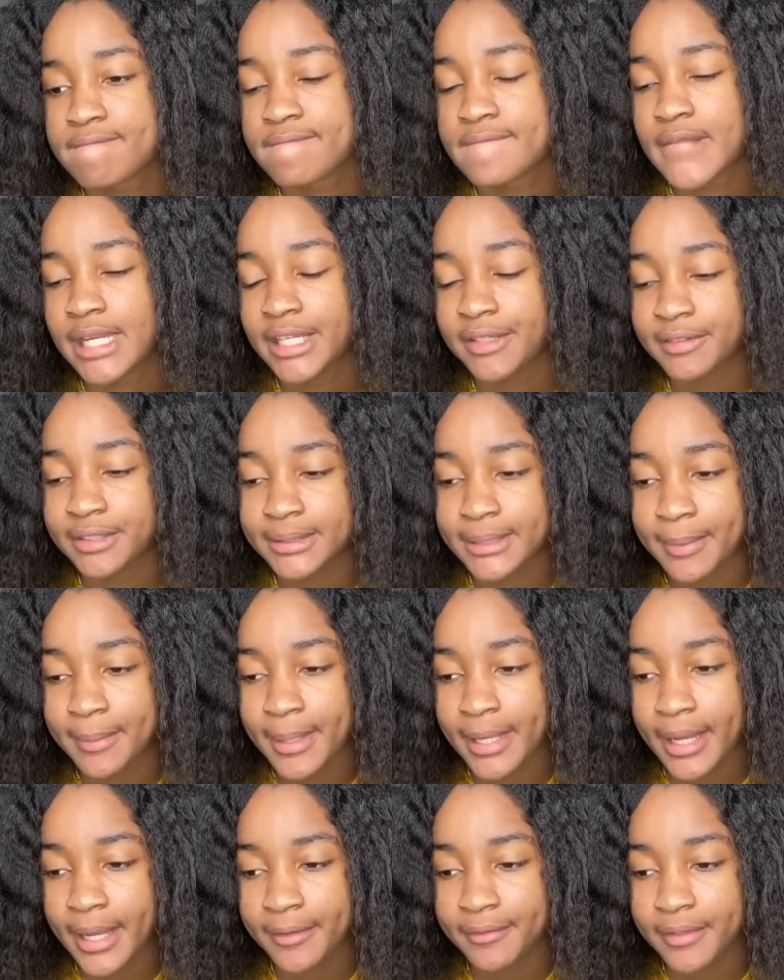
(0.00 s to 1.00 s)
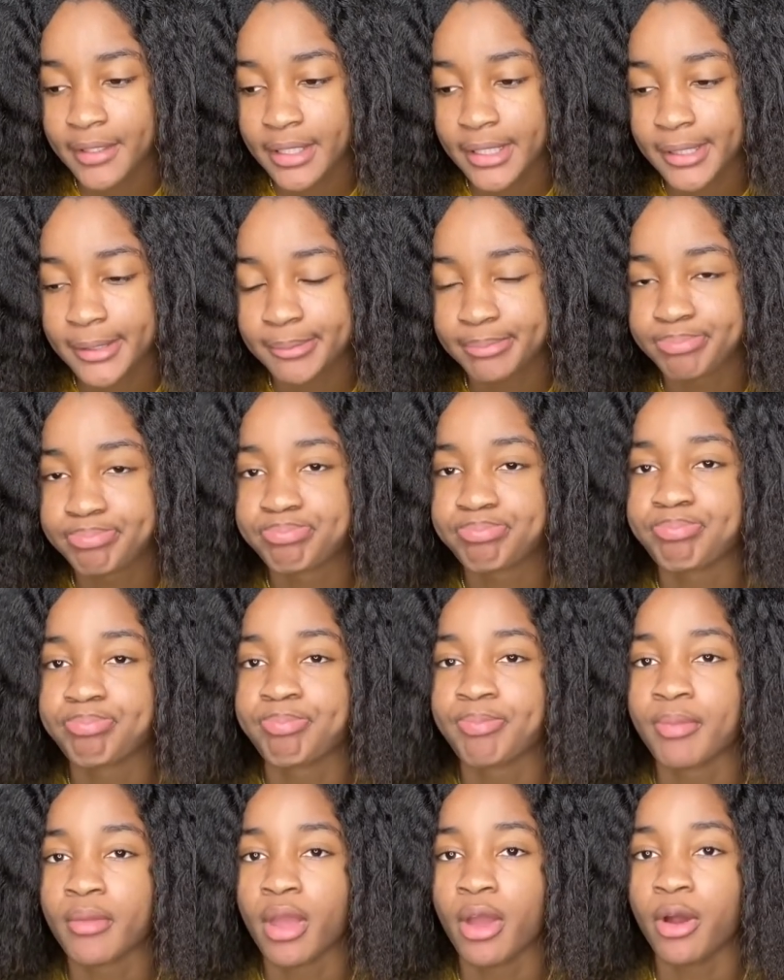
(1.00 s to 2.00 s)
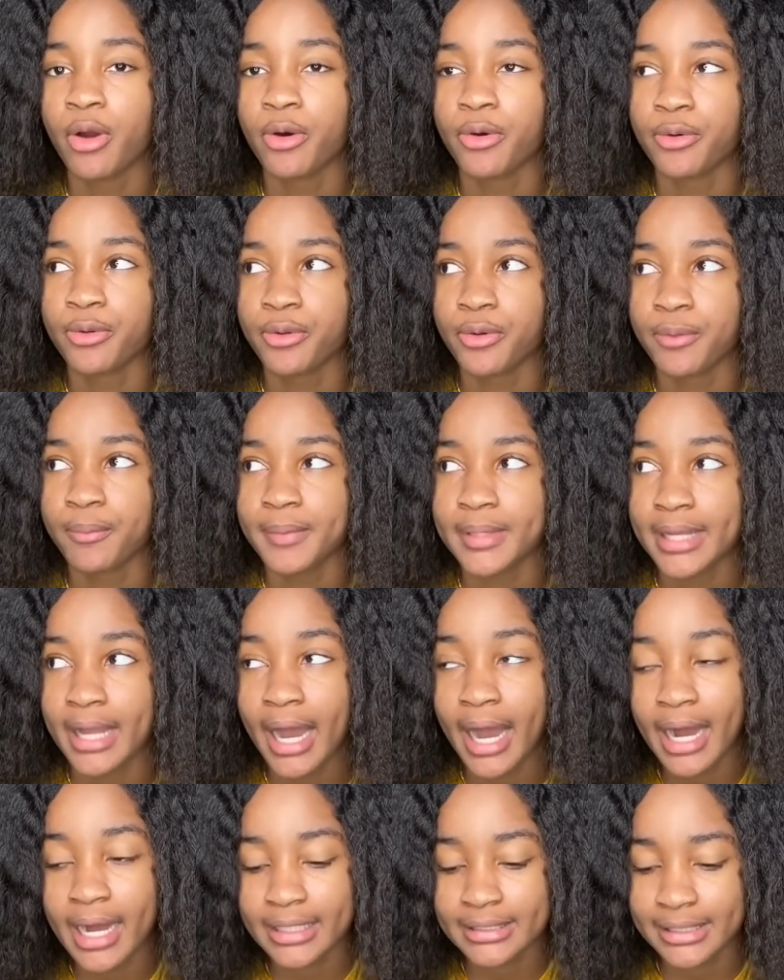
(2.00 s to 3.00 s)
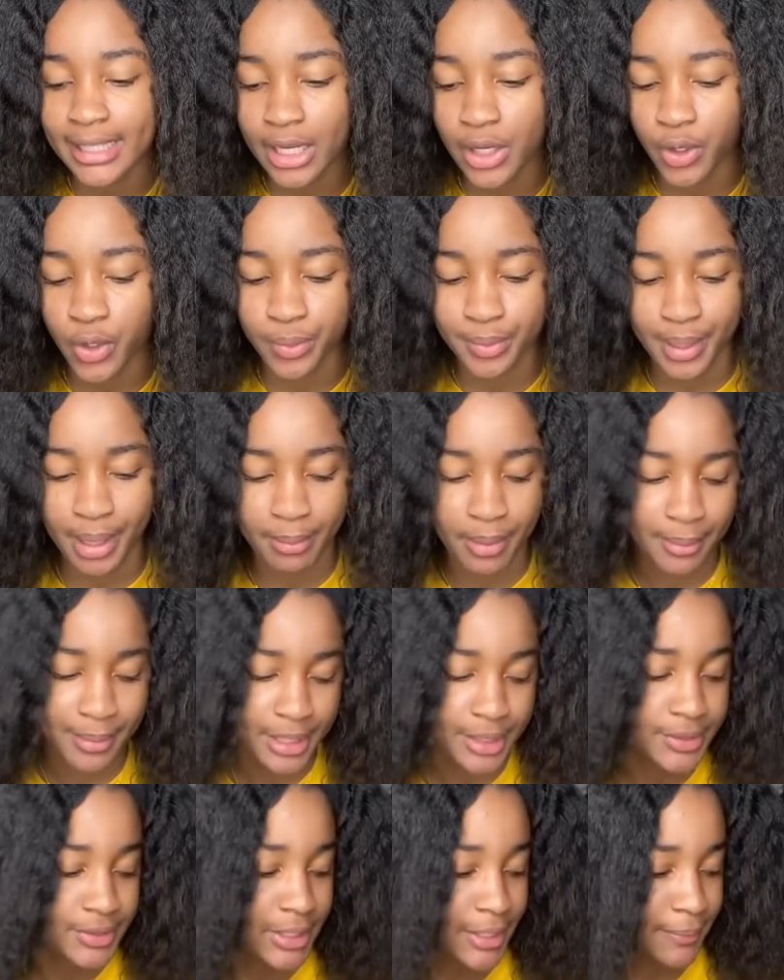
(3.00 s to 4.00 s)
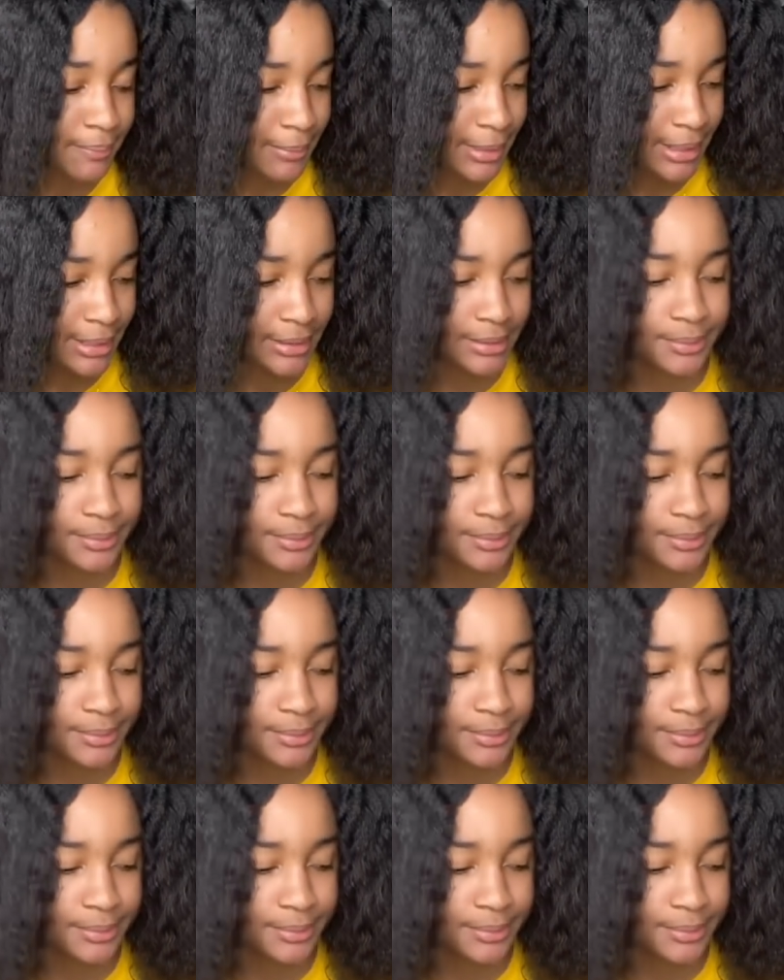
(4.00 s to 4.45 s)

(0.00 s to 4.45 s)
leaving Jamaica video, you know, being asked like, oh, me and my best friend meet.